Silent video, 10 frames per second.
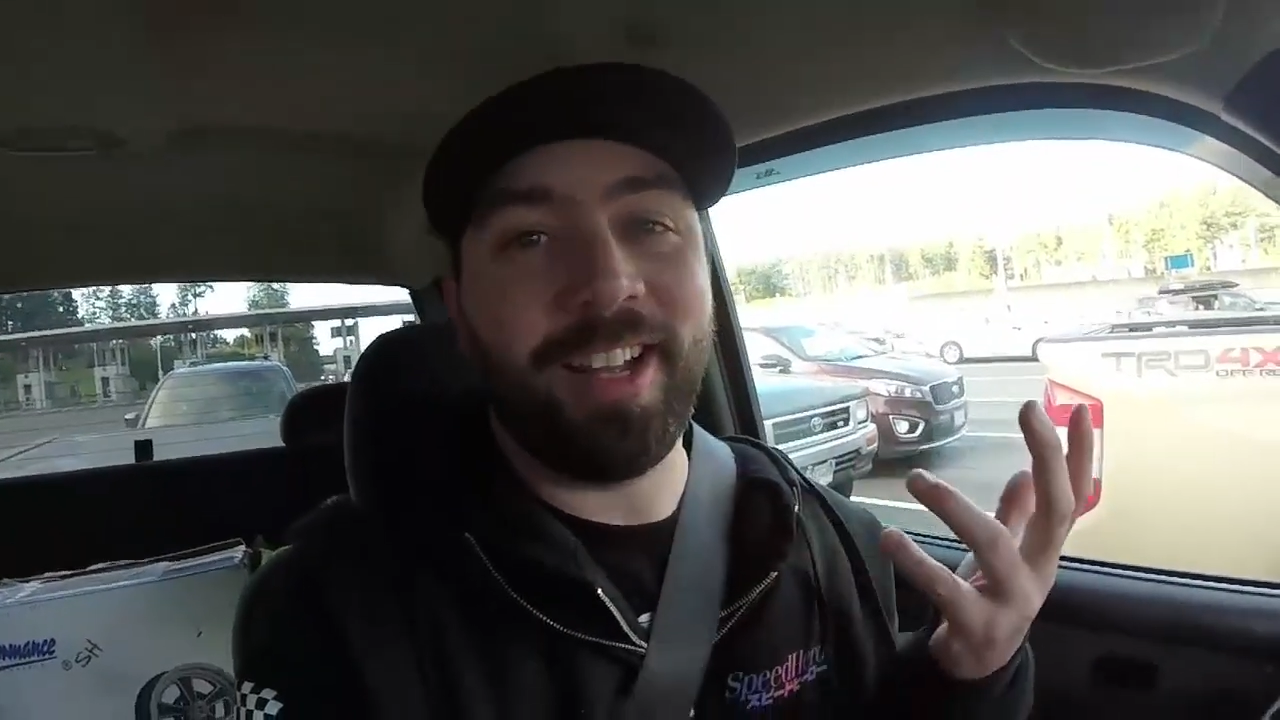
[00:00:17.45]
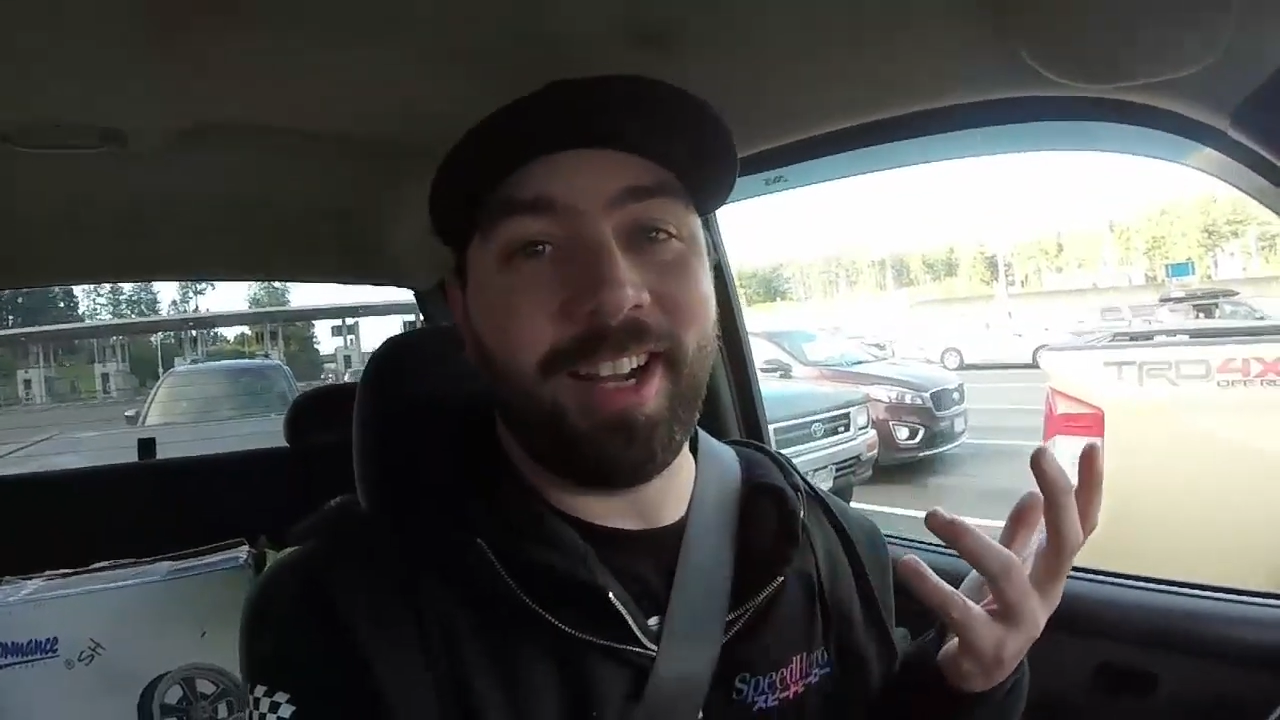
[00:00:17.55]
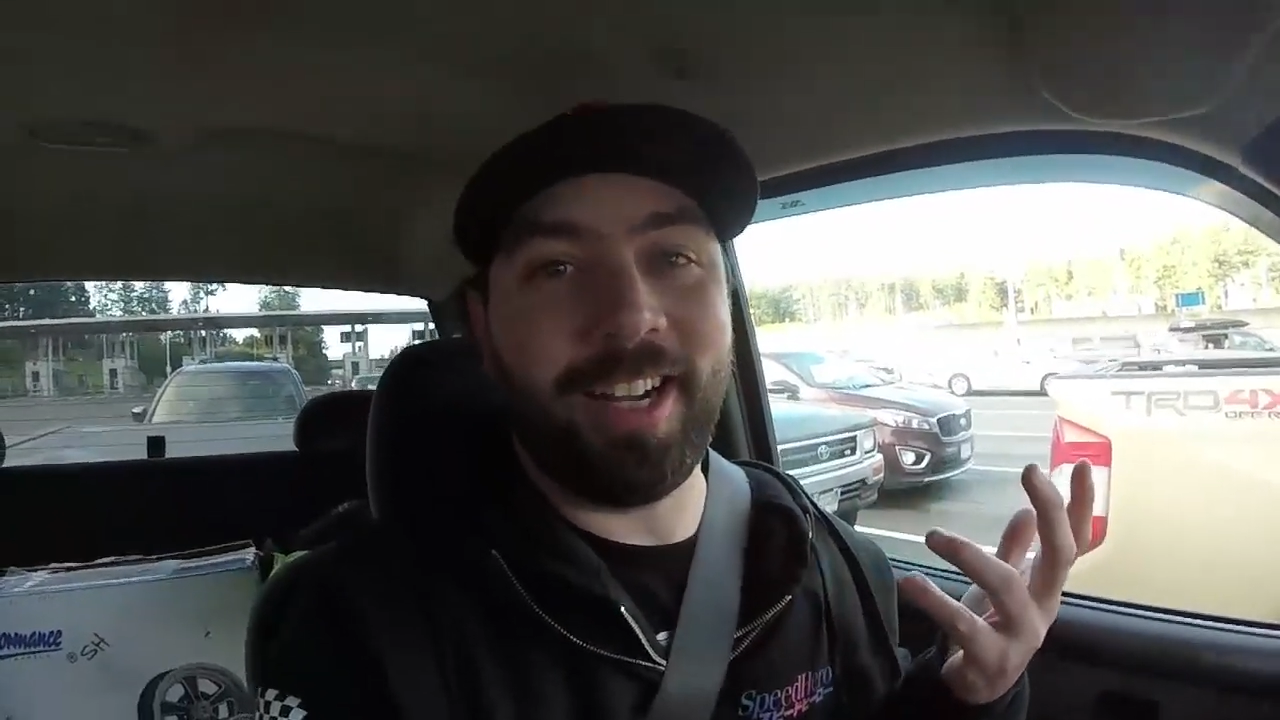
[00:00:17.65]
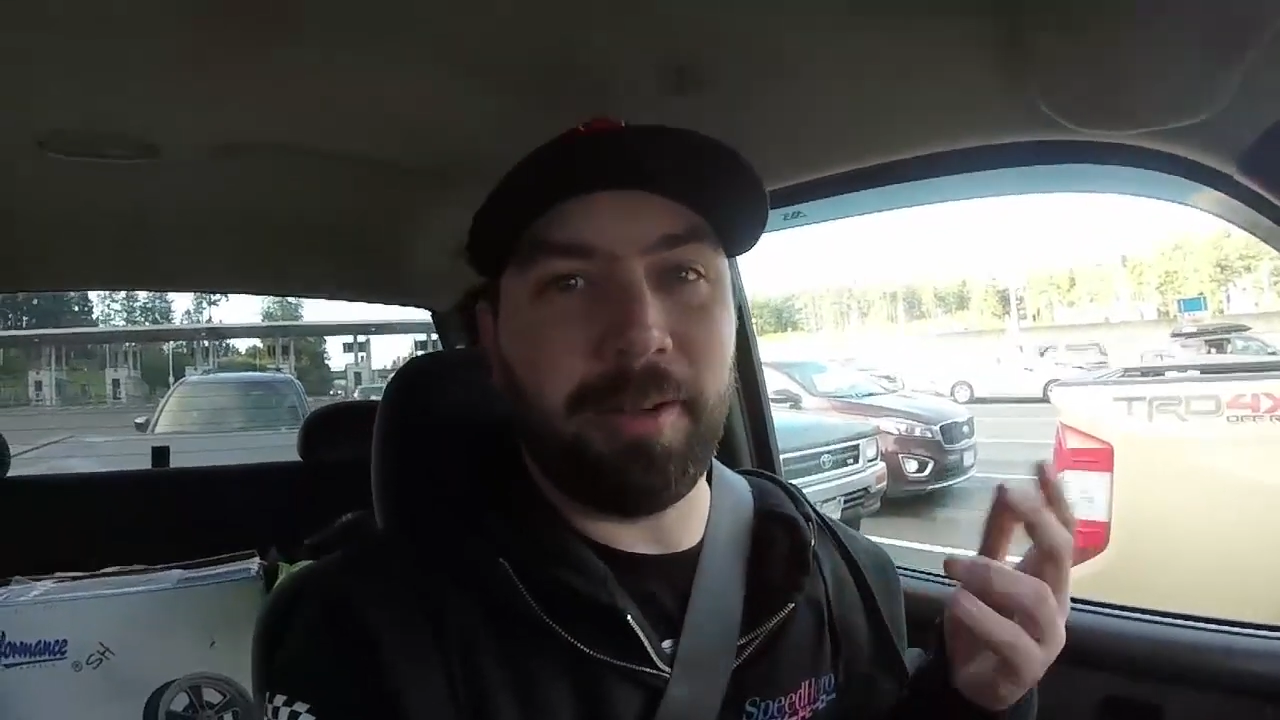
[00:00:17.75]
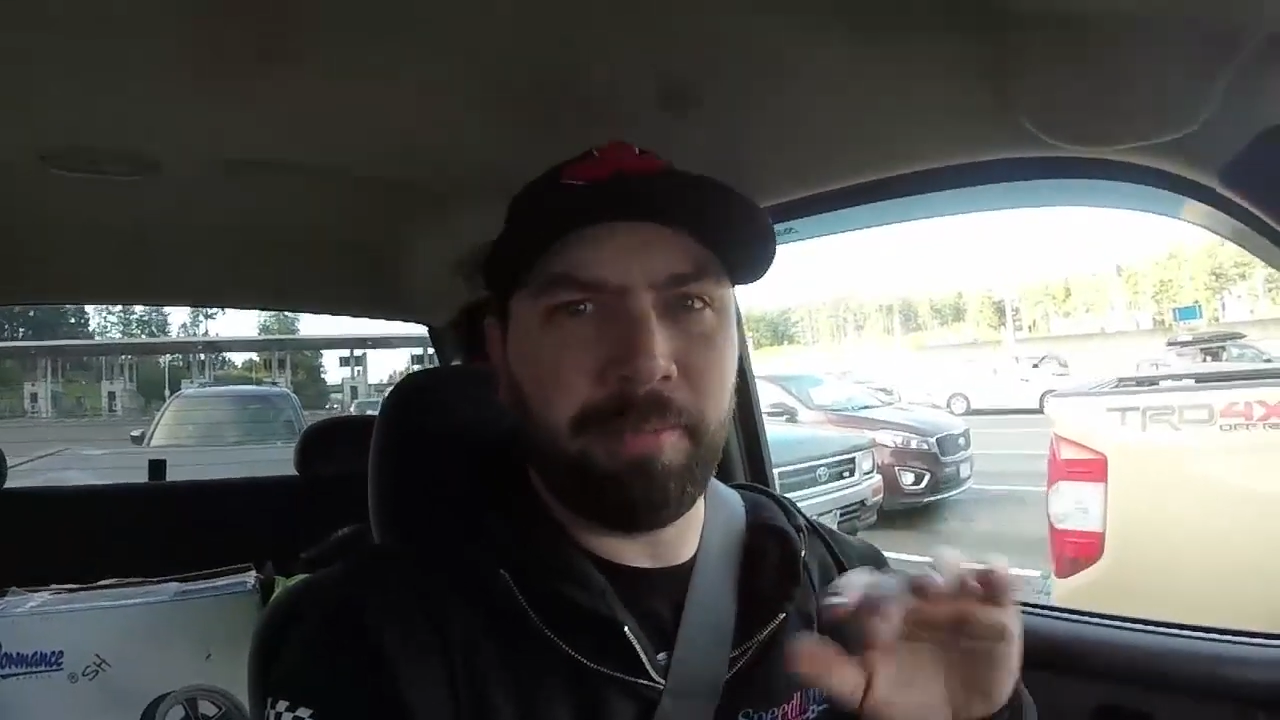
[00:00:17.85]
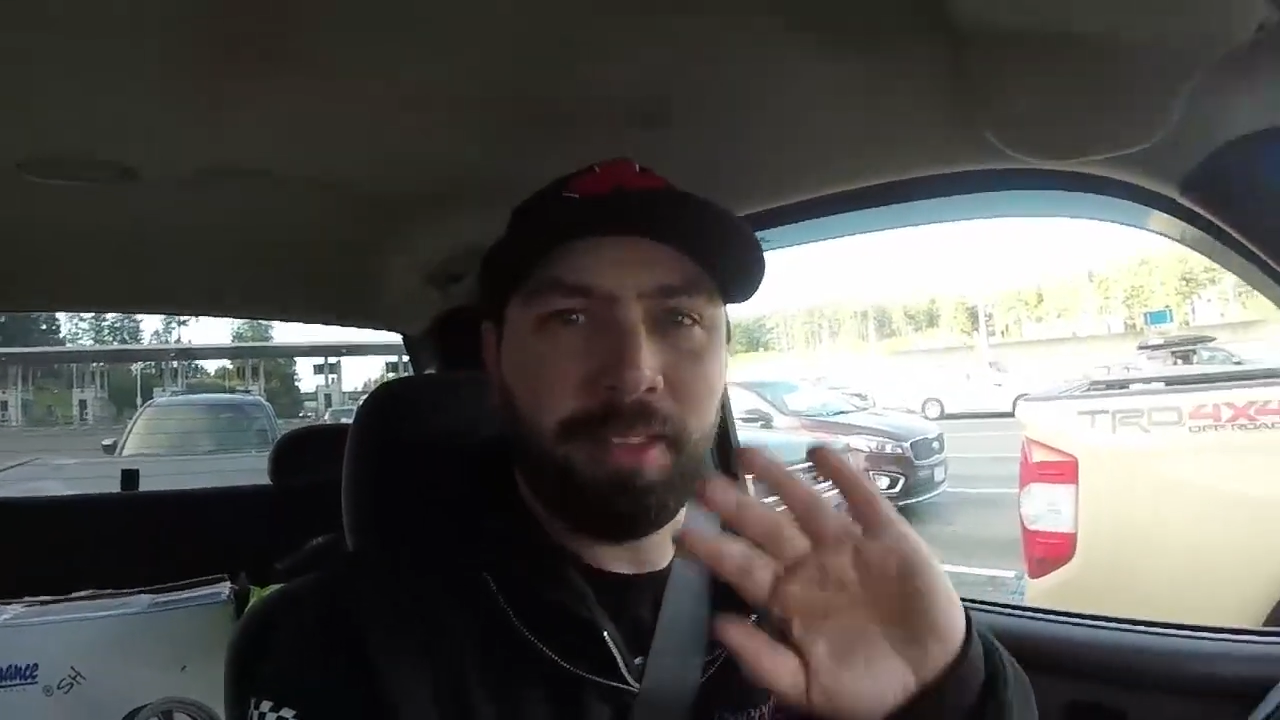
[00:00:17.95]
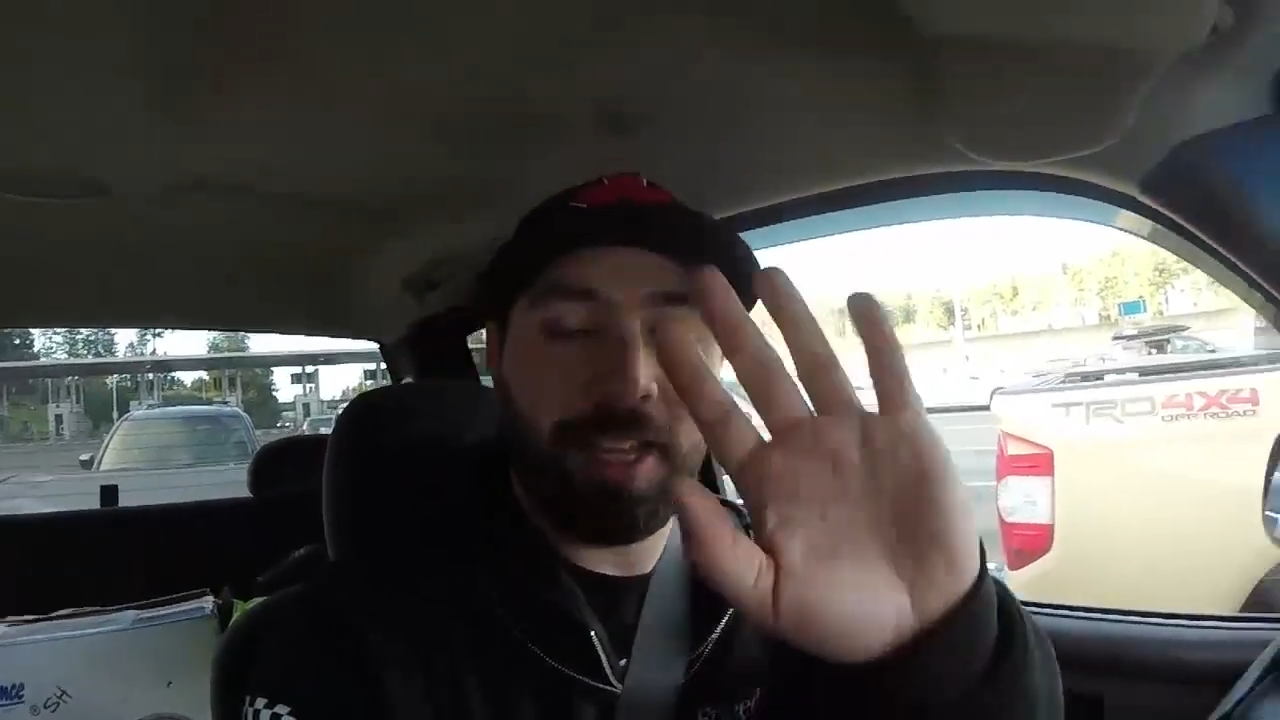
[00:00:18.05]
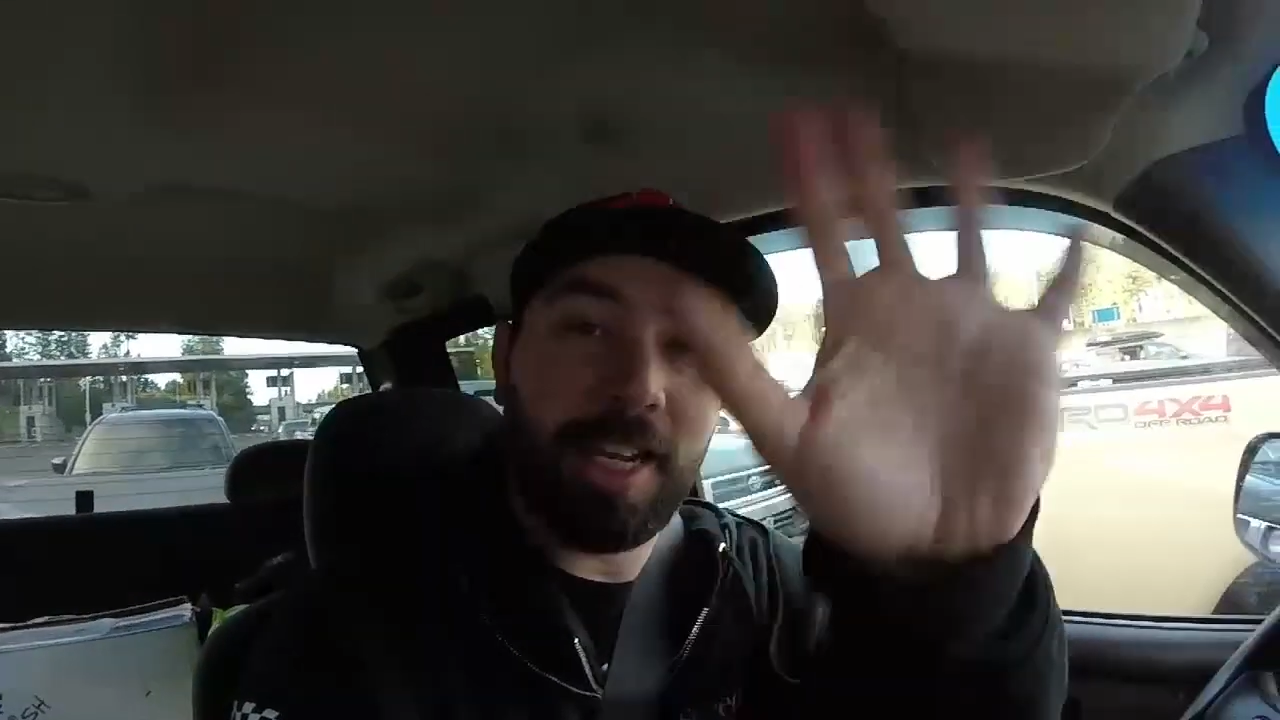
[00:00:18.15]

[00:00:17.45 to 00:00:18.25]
Um,